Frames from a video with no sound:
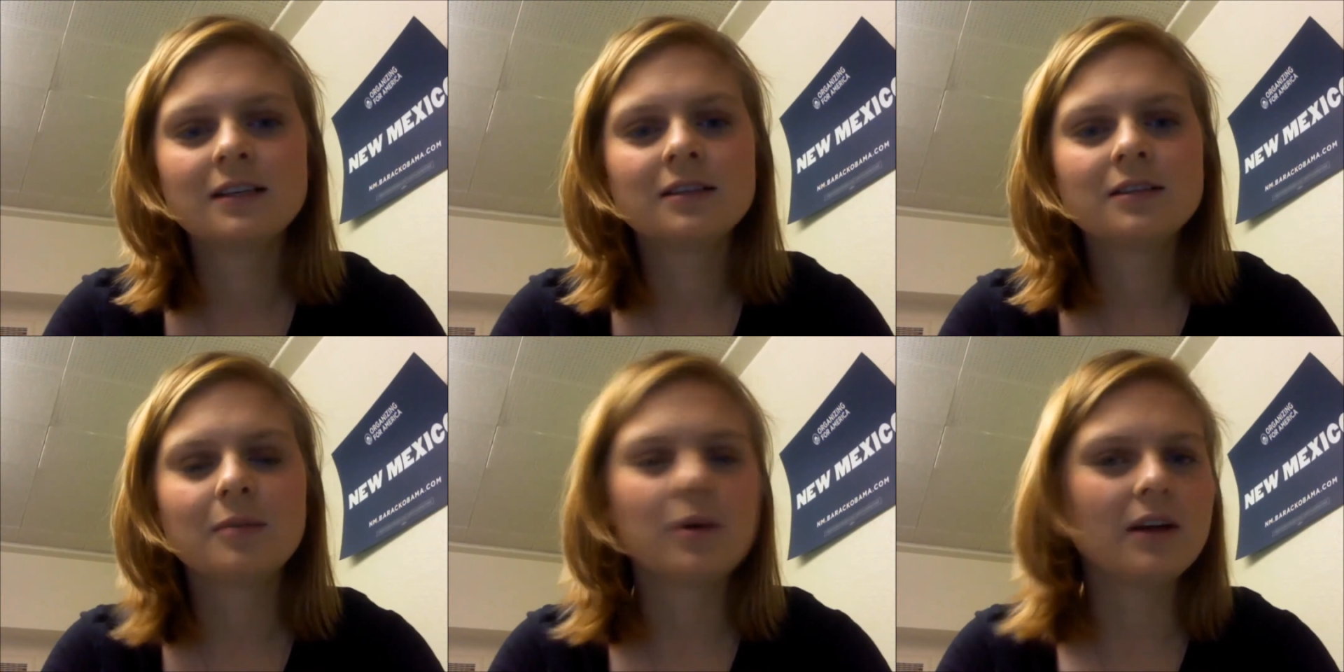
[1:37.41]
They
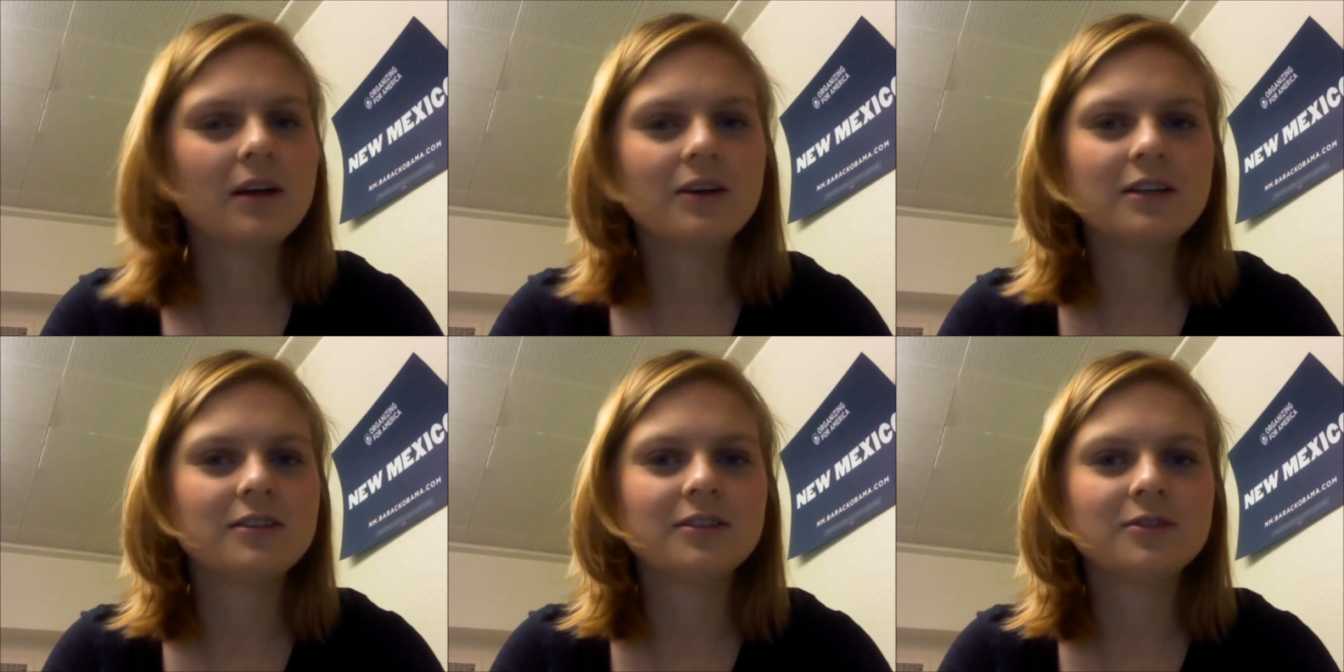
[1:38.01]
probably already
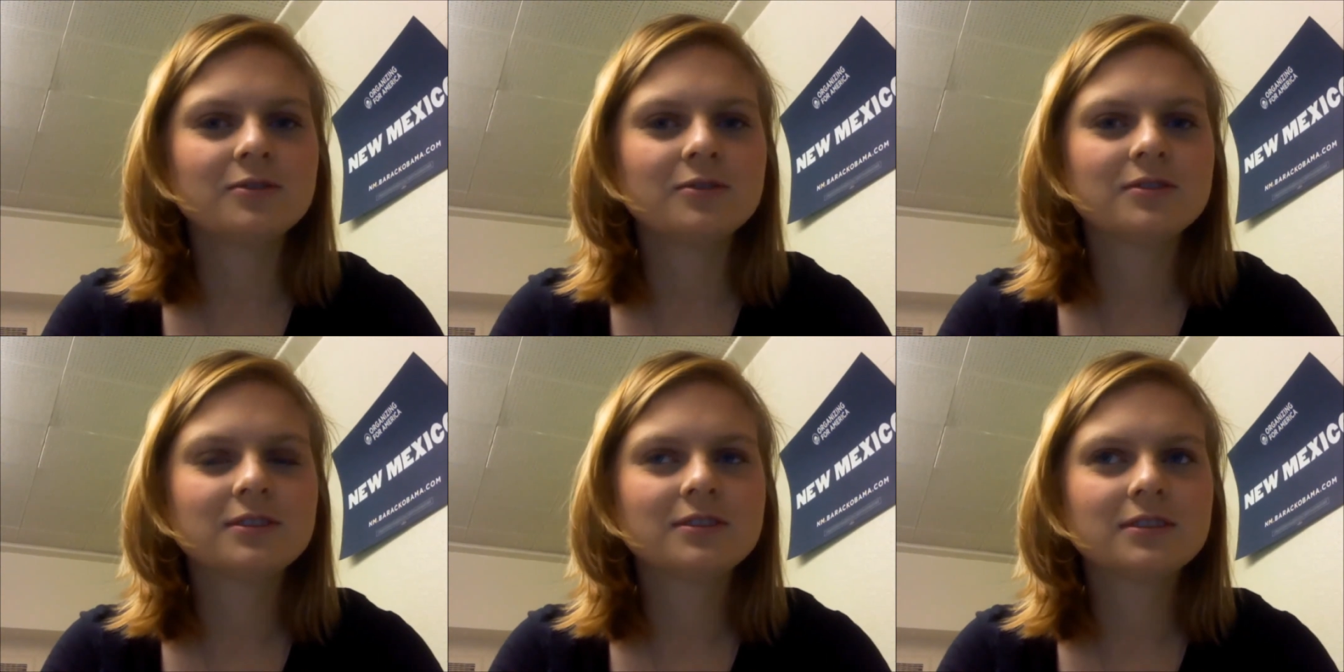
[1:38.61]
do,
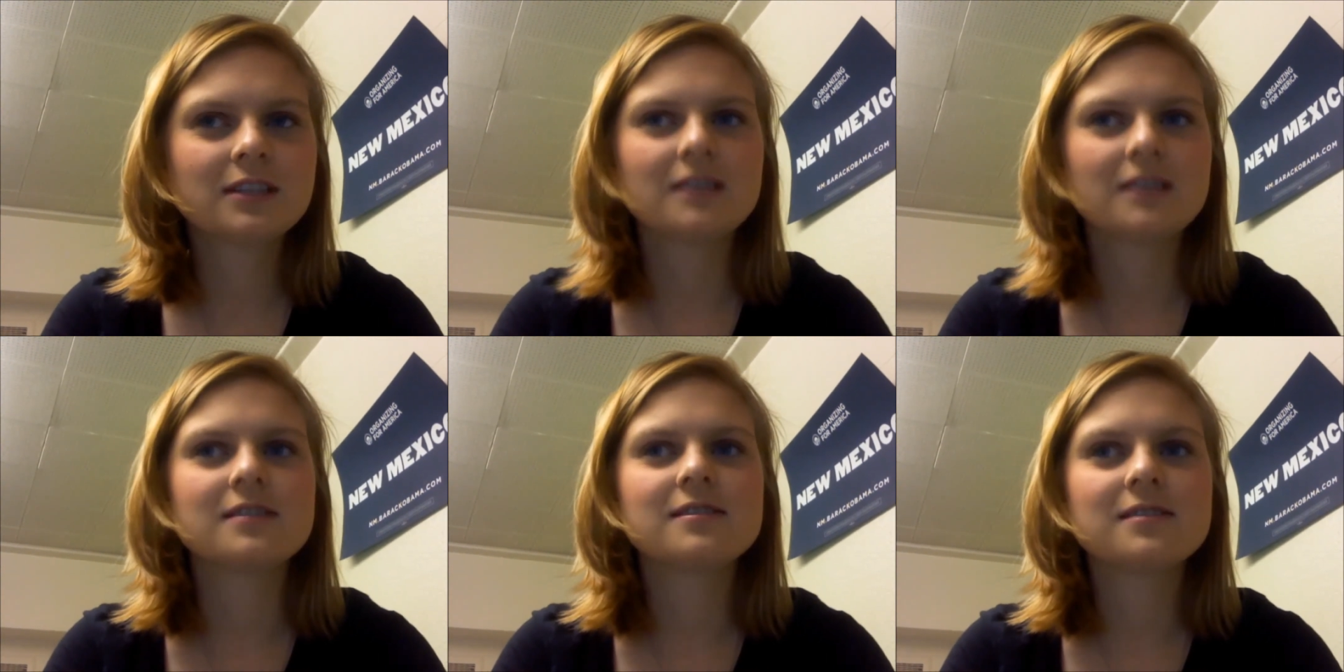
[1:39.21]

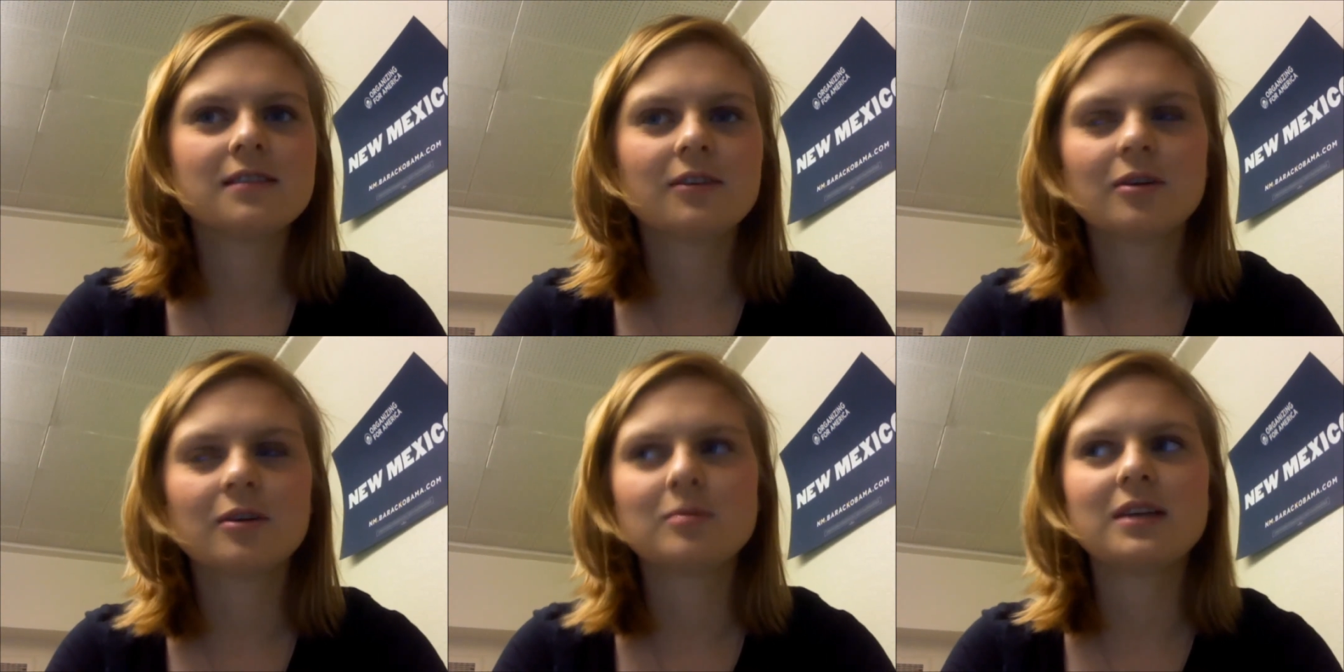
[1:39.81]
because I run
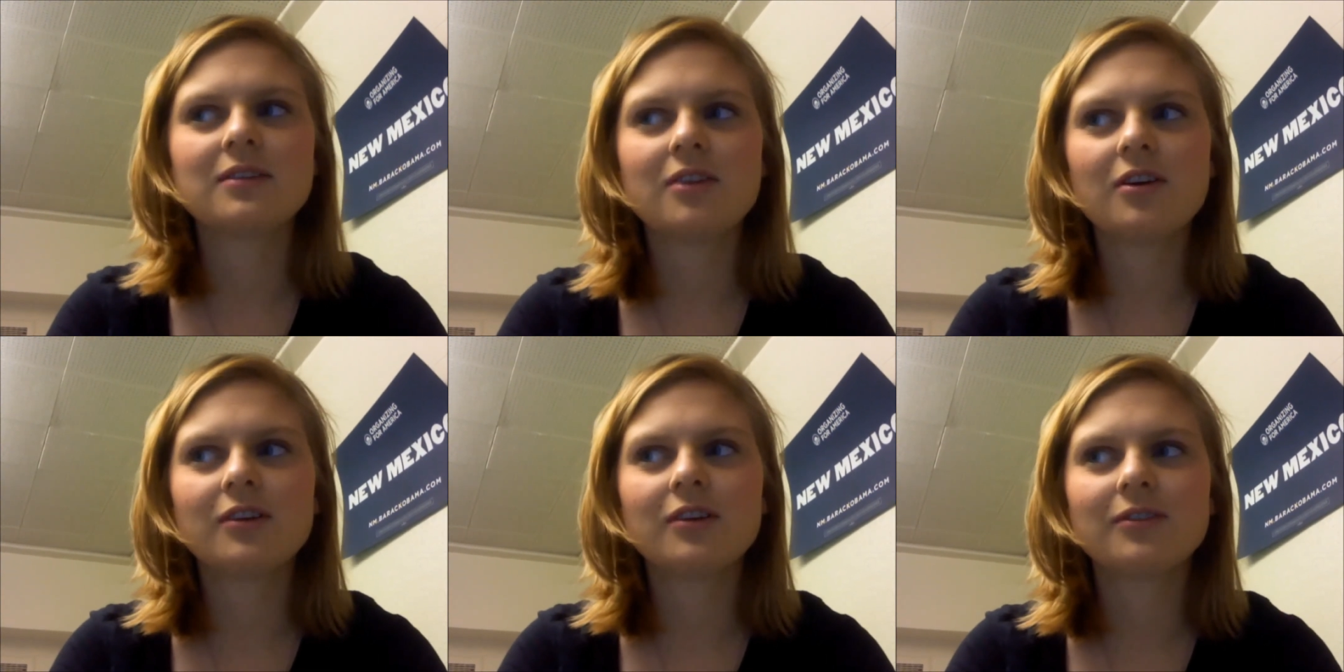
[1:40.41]
up and down the
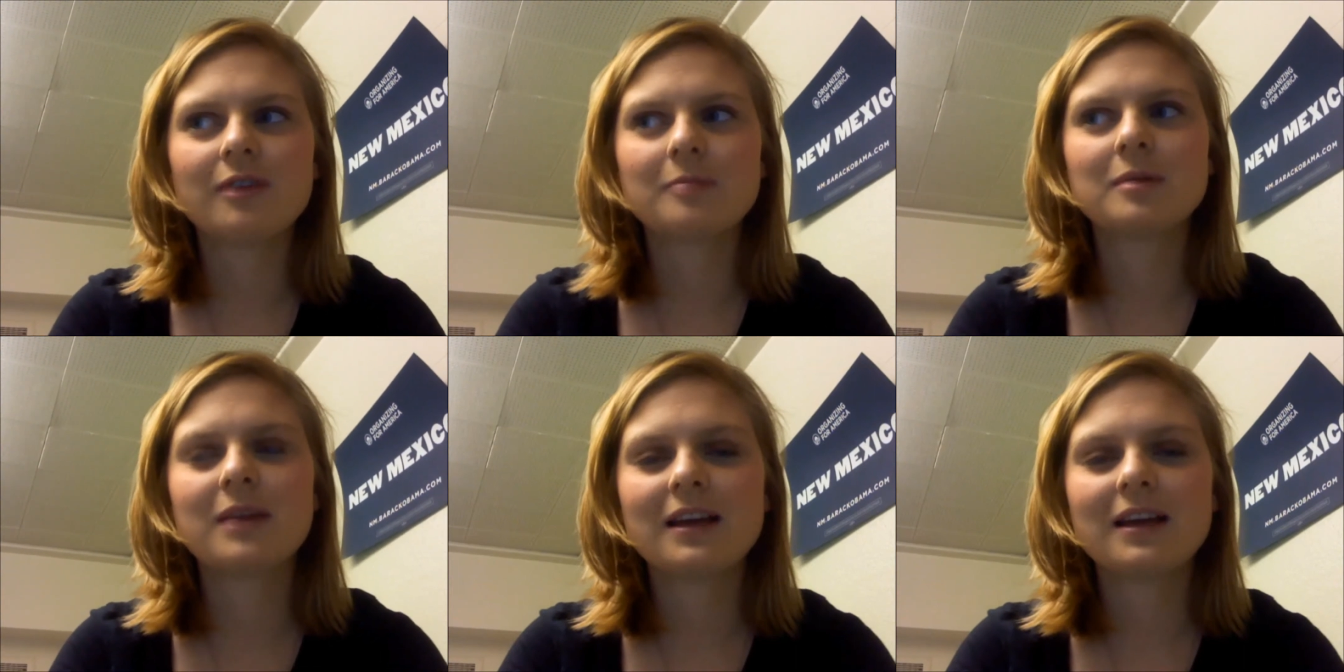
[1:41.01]
halls flapping my
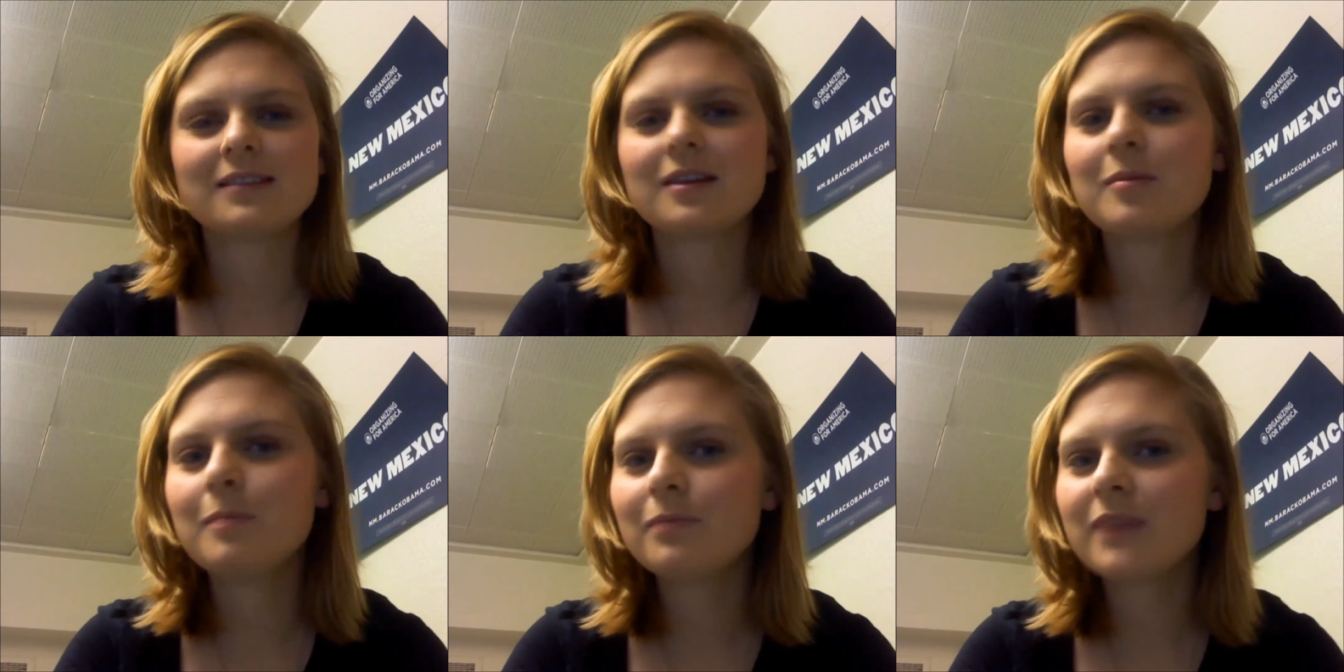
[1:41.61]
hands like a
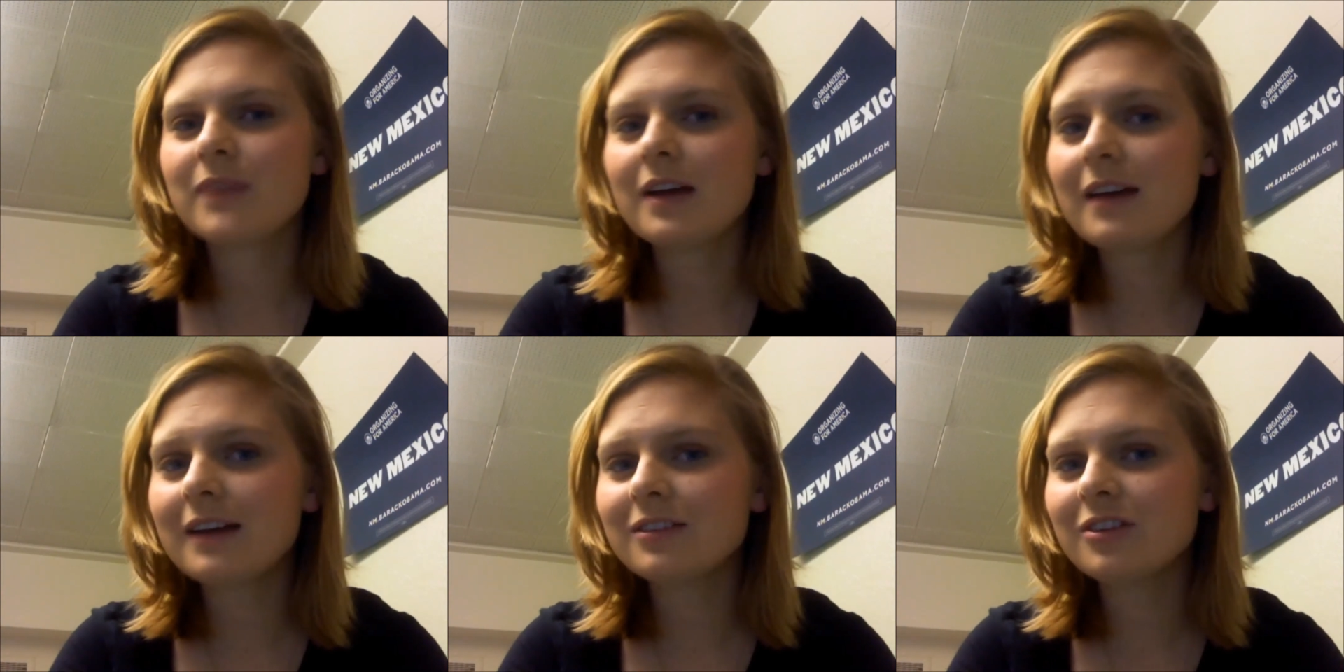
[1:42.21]

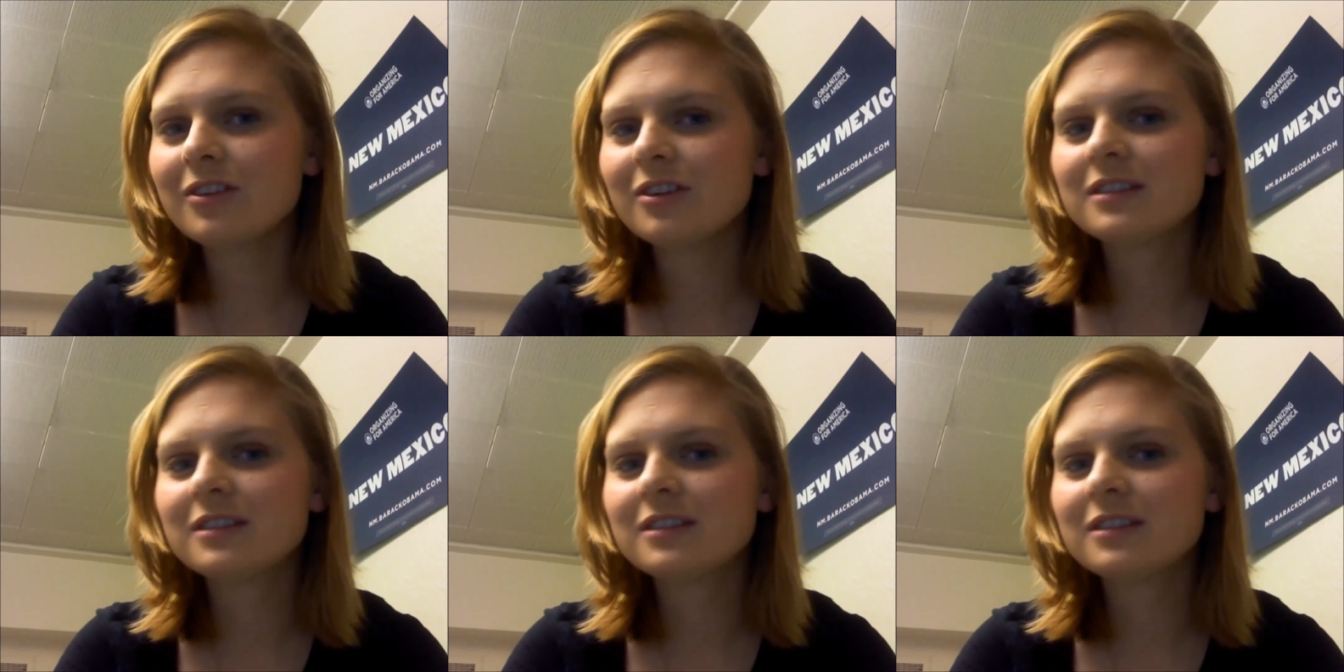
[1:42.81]
pterodactyl.